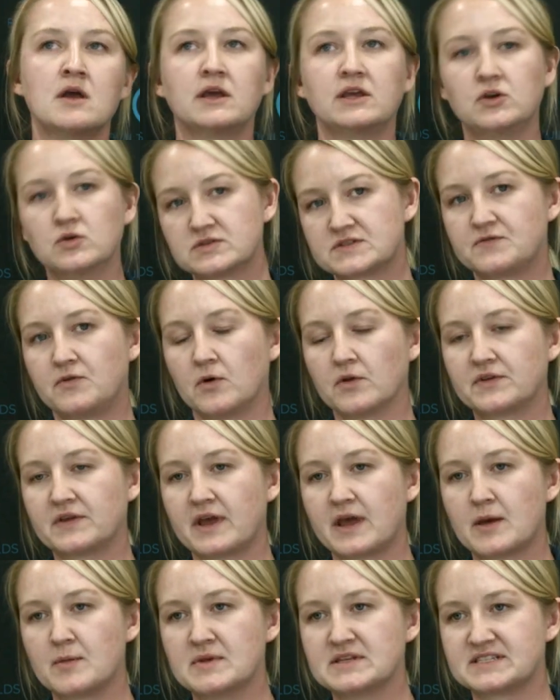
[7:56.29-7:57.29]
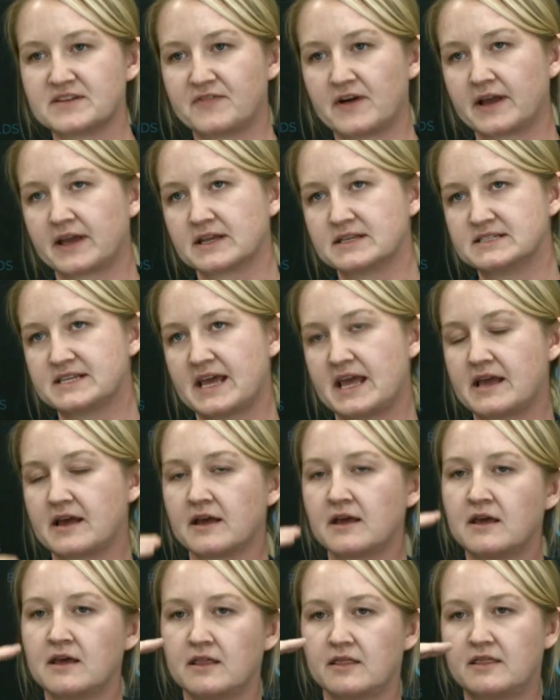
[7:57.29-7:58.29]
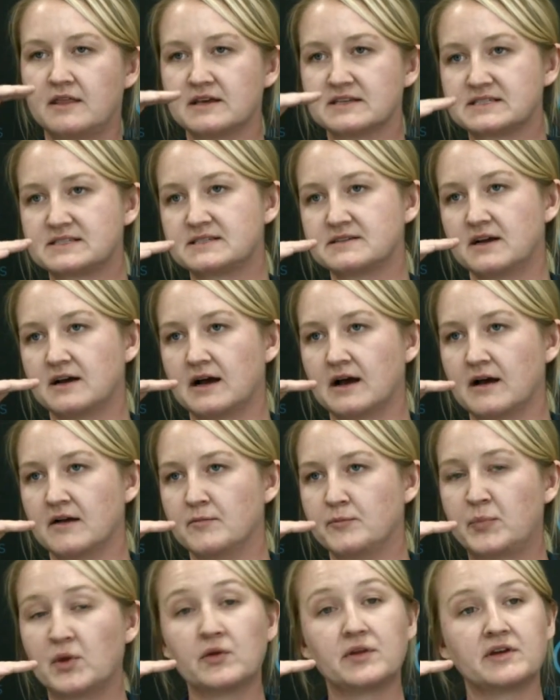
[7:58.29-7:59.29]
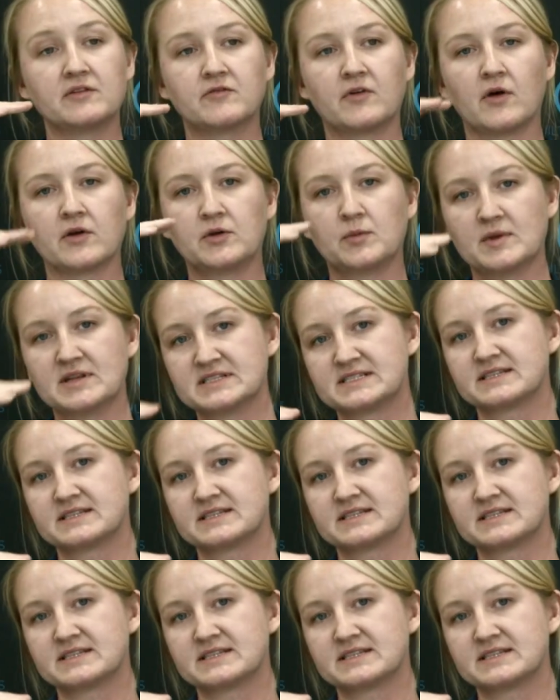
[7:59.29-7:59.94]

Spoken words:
useful to him is if I can take this building volume and